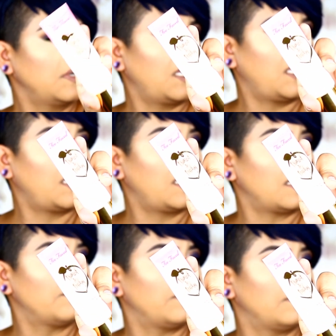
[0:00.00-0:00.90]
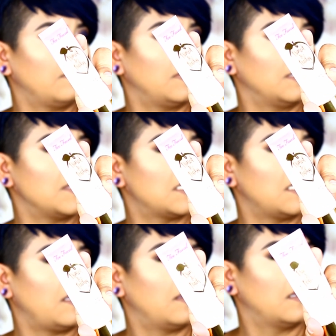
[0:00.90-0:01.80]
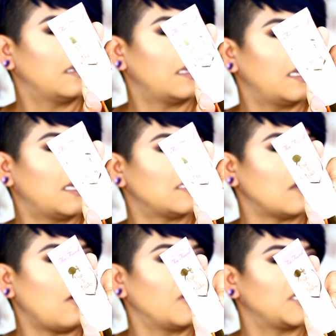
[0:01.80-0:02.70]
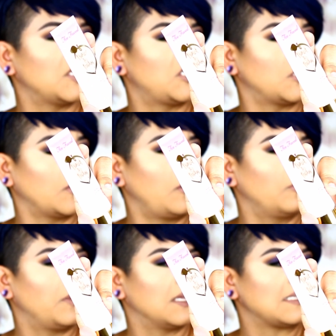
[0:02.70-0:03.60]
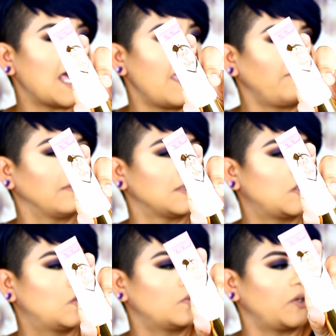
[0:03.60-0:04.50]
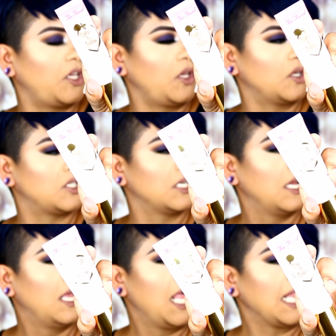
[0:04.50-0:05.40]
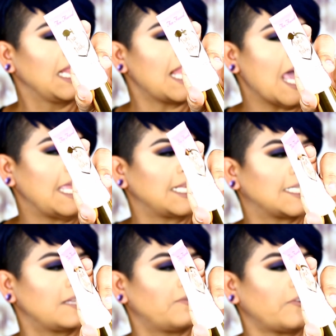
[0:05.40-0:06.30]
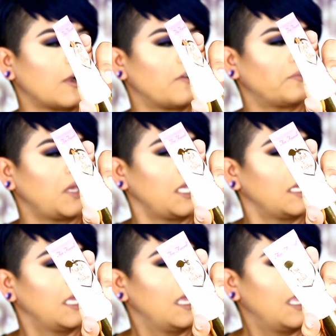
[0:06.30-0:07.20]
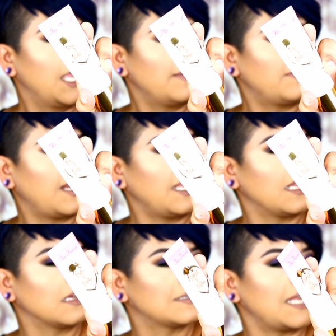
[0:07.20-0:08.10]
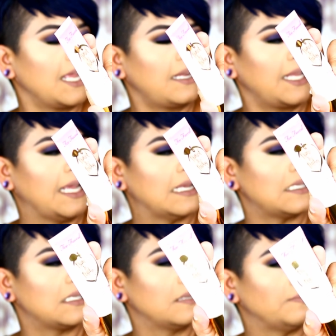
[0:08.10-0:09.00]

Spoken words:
and let me see. It is hard to show you because I have super huge lights in front of me, but it looks like this.